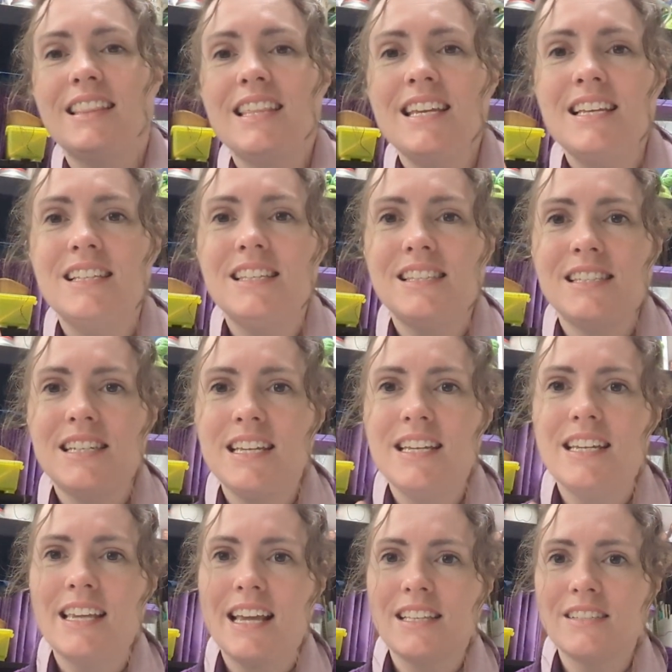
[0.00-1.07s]
These
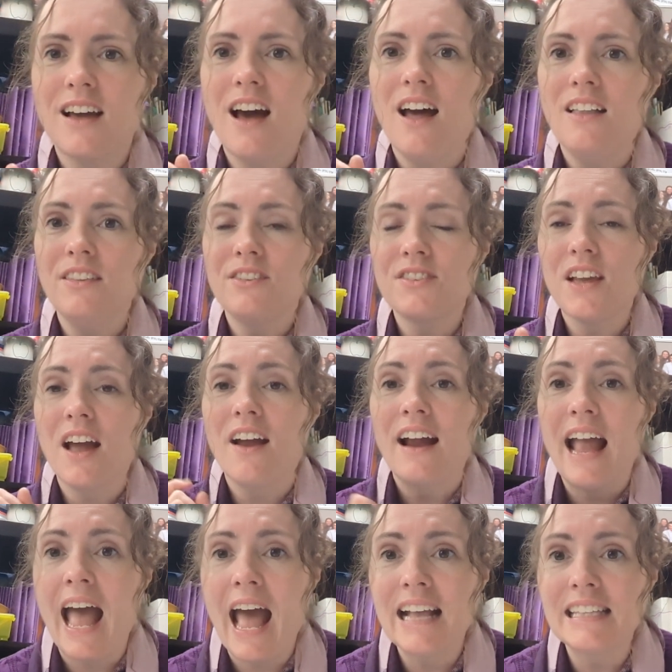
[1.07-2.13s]
TK scholars are
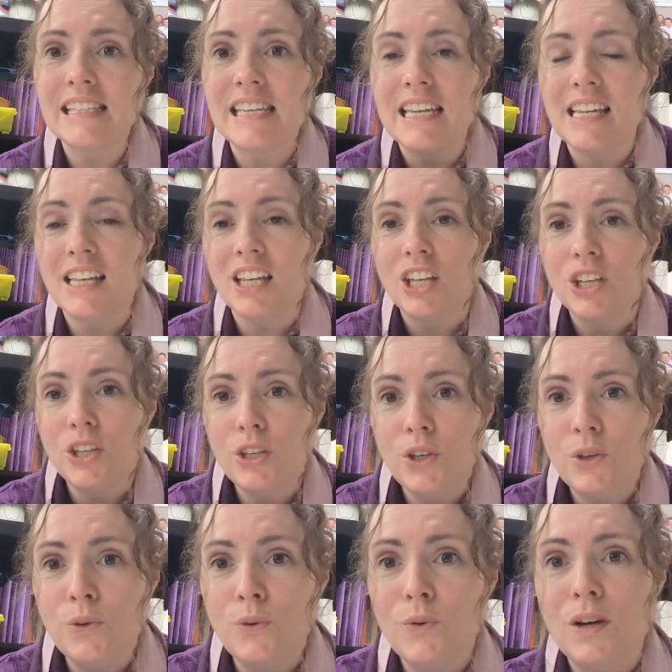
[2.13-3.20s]
asking
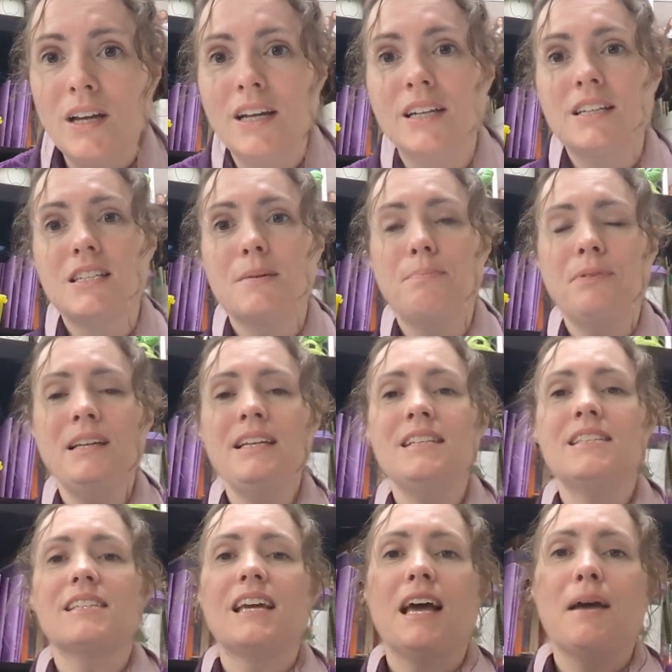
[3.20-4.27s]
you to
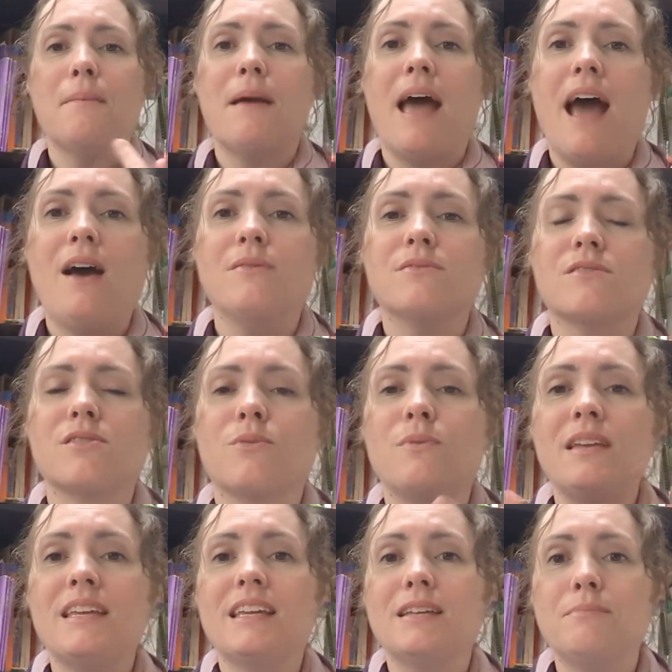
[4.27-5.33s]
please come out so
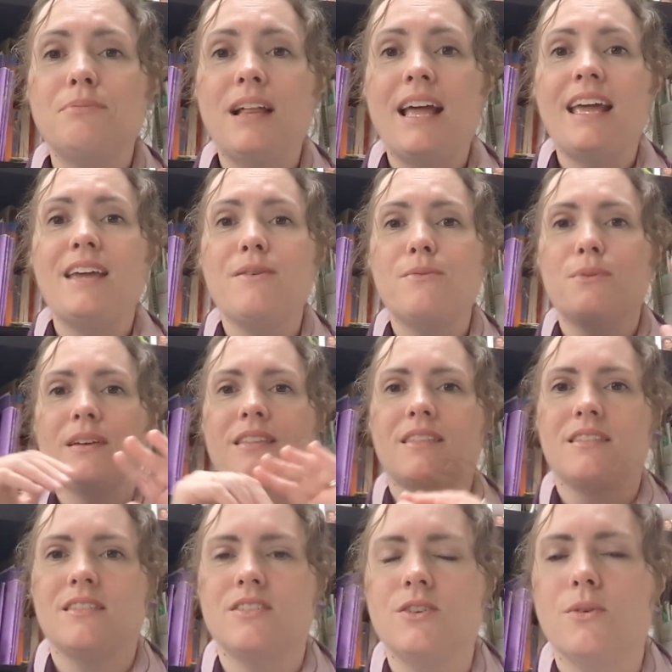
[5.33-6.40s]
we can play
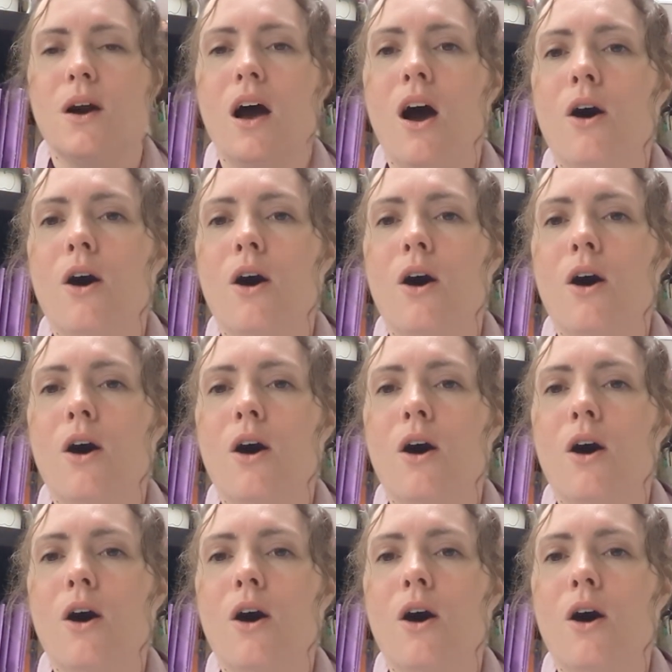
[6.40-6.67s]
with you.